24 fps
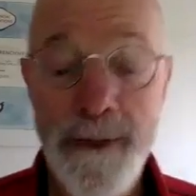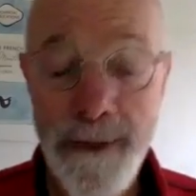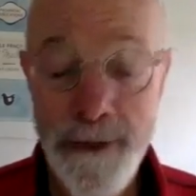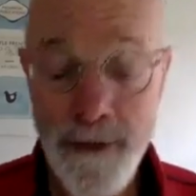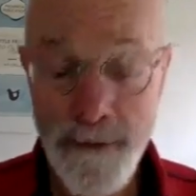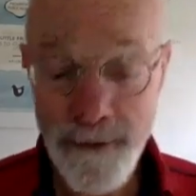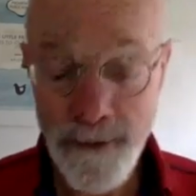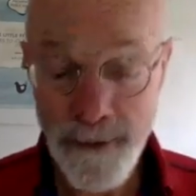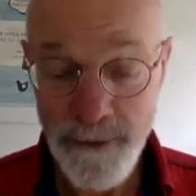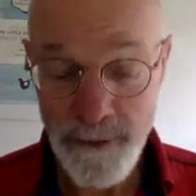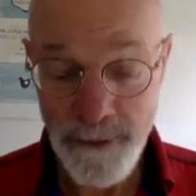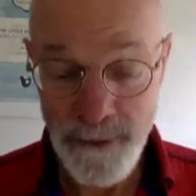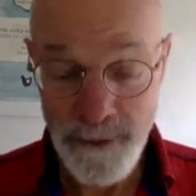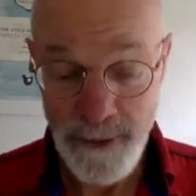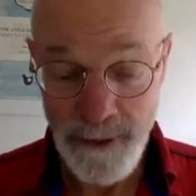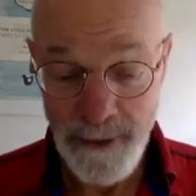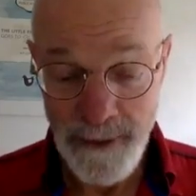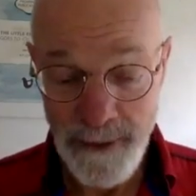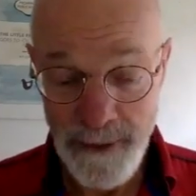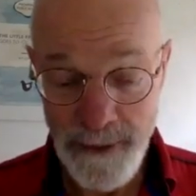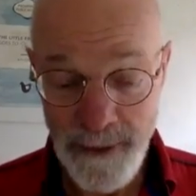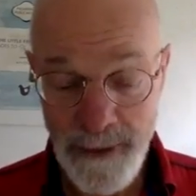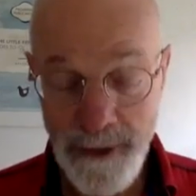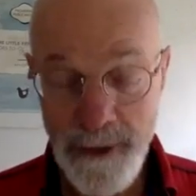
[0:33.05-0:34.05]
So
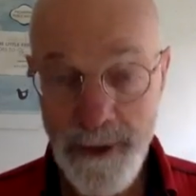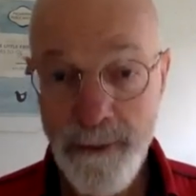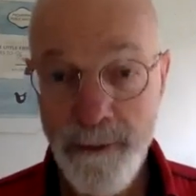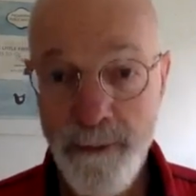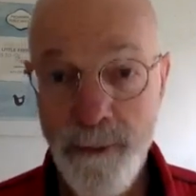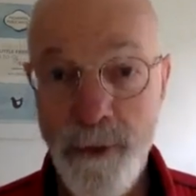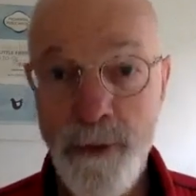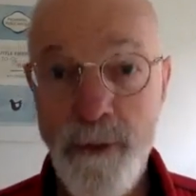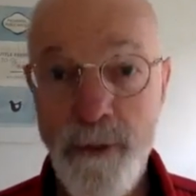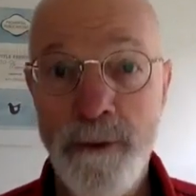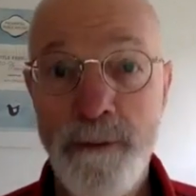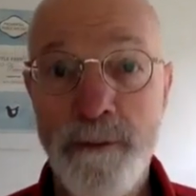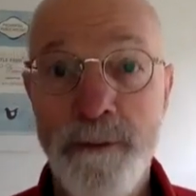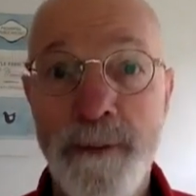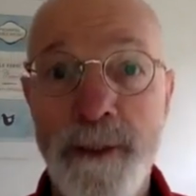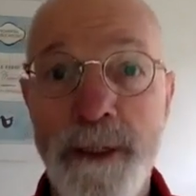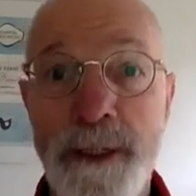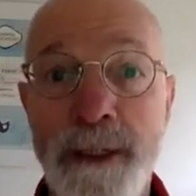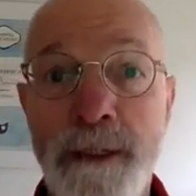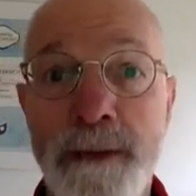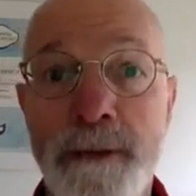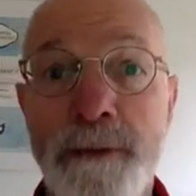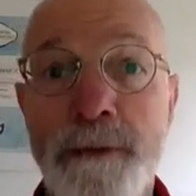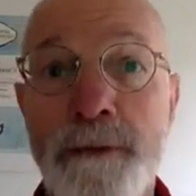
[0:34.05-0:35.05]
an important
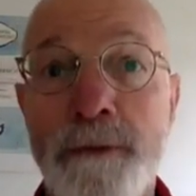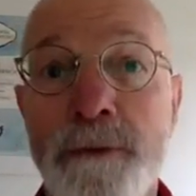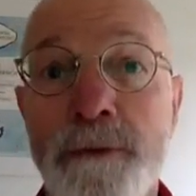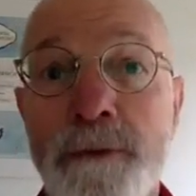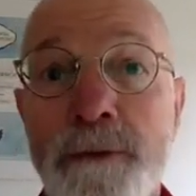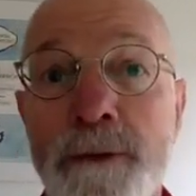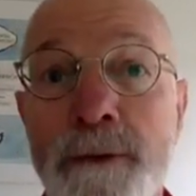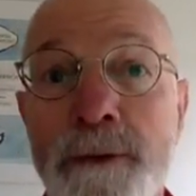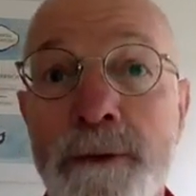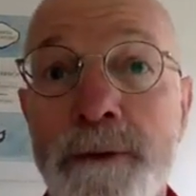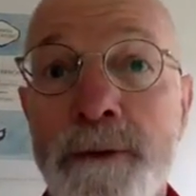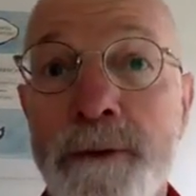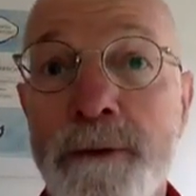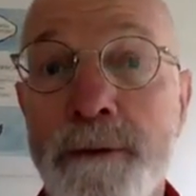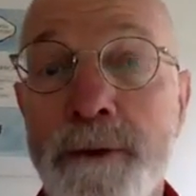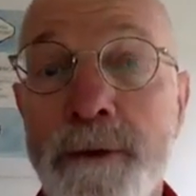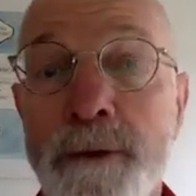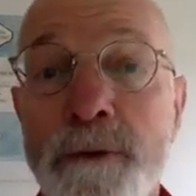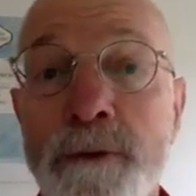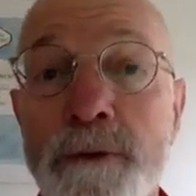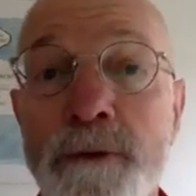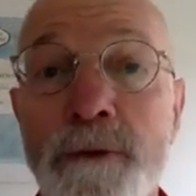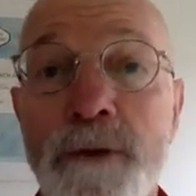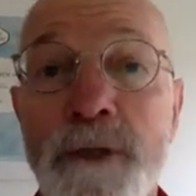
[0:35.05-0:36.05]
part of the
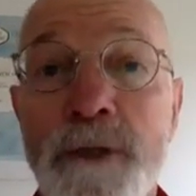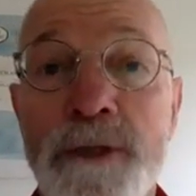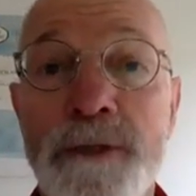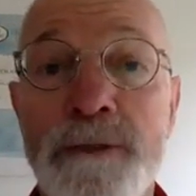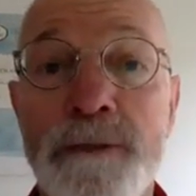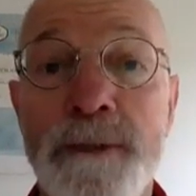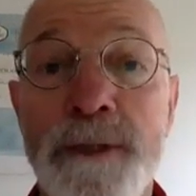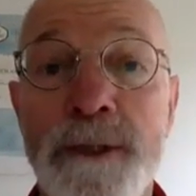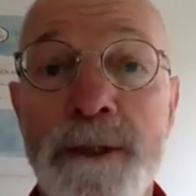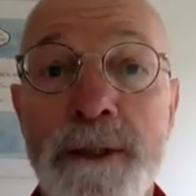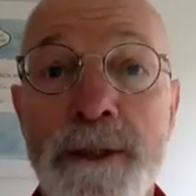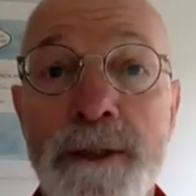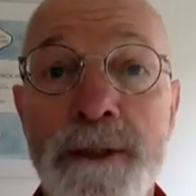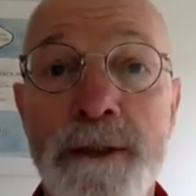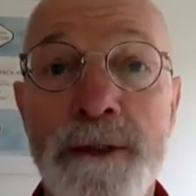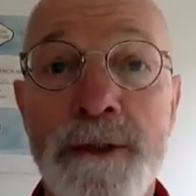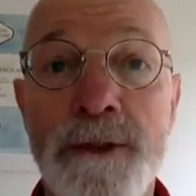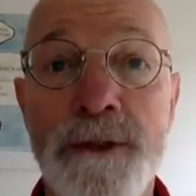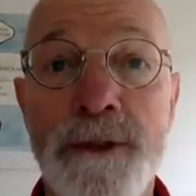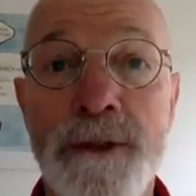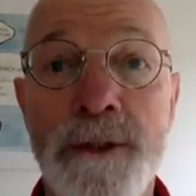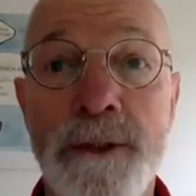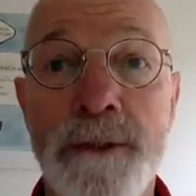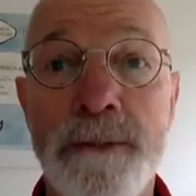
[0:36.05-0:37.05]
Feldenkrais method
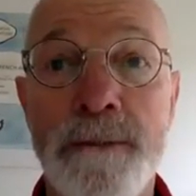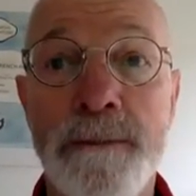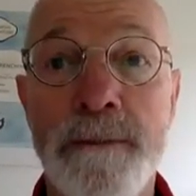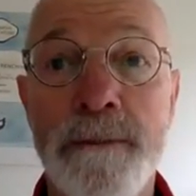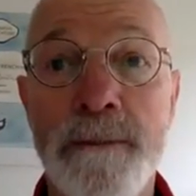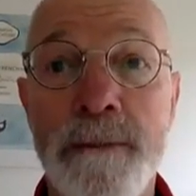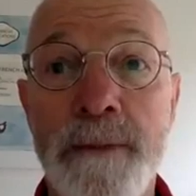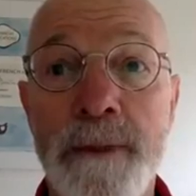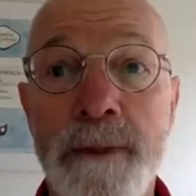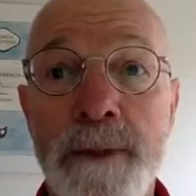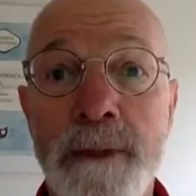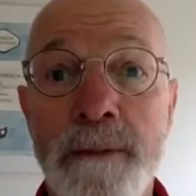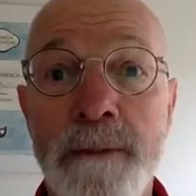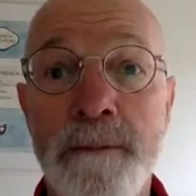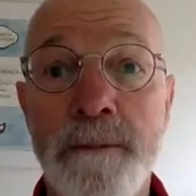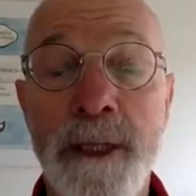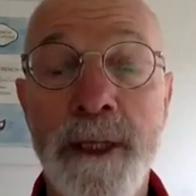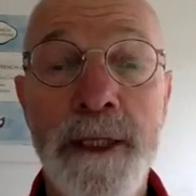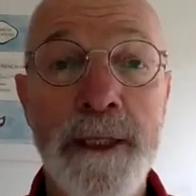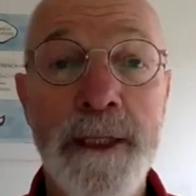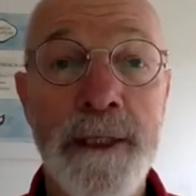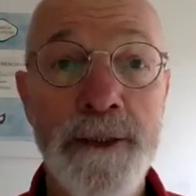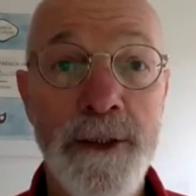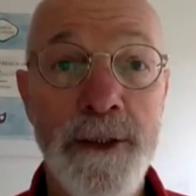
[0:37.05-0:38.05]
is
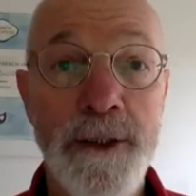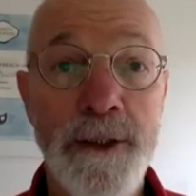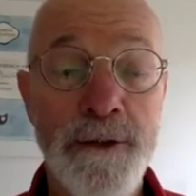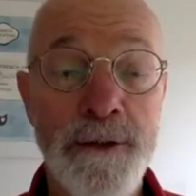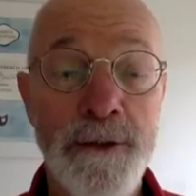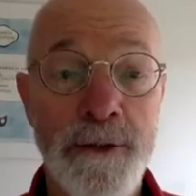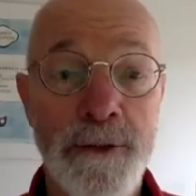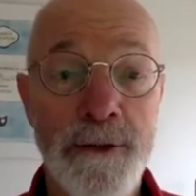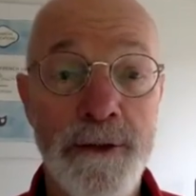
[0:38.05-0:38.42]
paying attention.